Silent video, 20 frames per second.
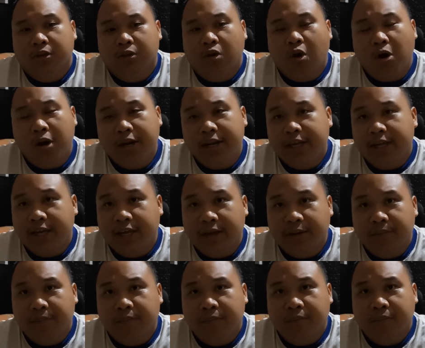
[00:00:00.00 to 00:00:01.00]
calling
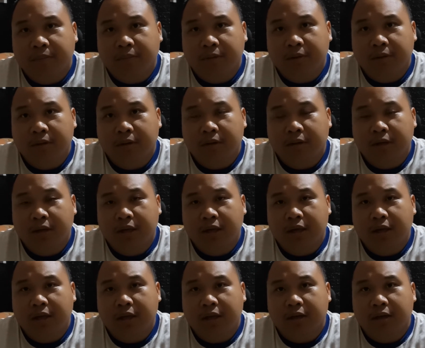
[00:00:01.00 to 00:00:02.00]
him,
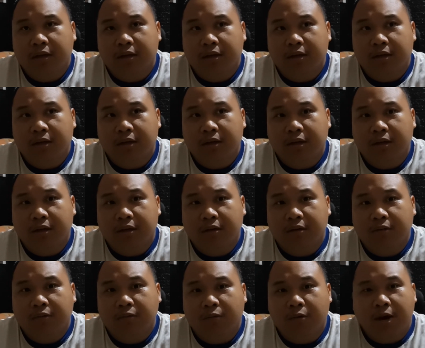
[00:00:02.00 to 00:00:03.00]
and
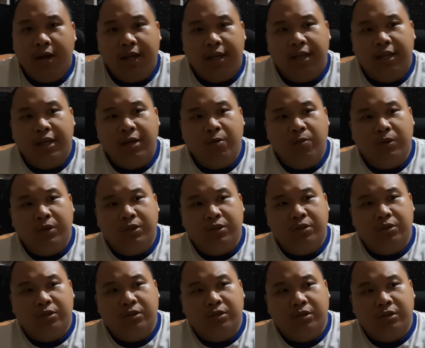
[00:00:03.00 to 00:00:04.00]
while he
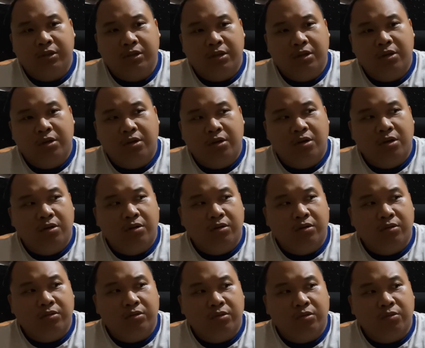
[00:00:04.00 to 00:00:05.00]
was
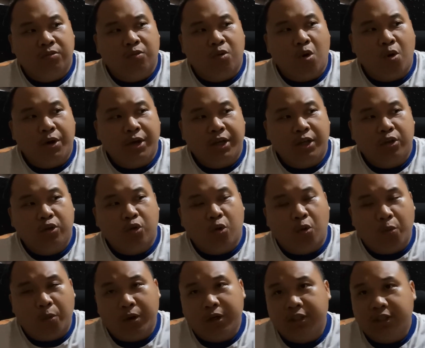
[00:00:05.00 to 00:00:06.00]
walking
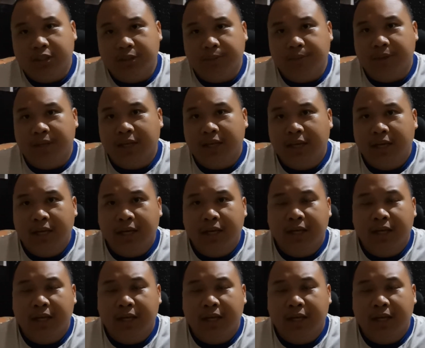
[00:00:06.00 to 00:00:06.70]
towards me,